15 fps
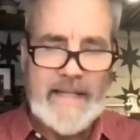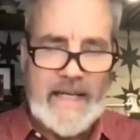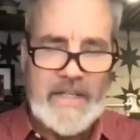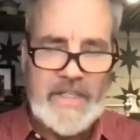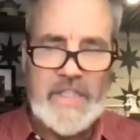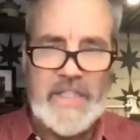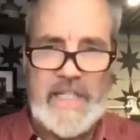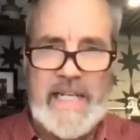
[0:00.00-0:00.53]
They
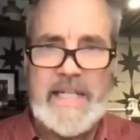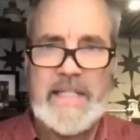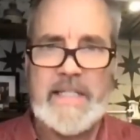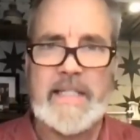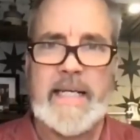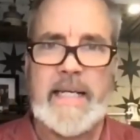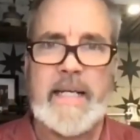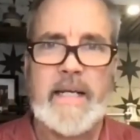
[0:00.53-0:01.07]

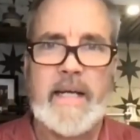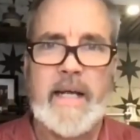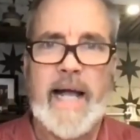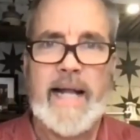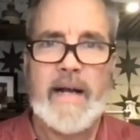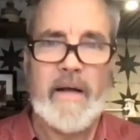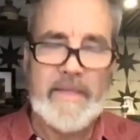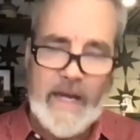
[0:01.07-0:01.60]
ceased it,
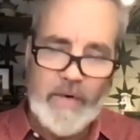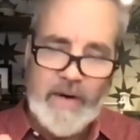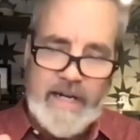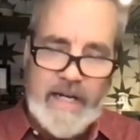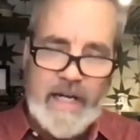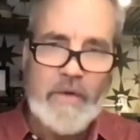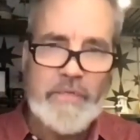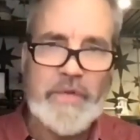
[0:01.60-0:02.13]
and uh, they were
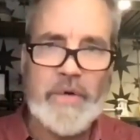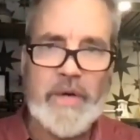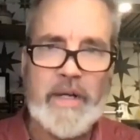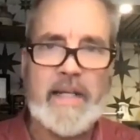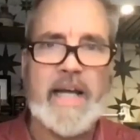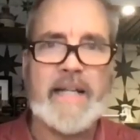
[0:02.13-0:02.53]
interviewing,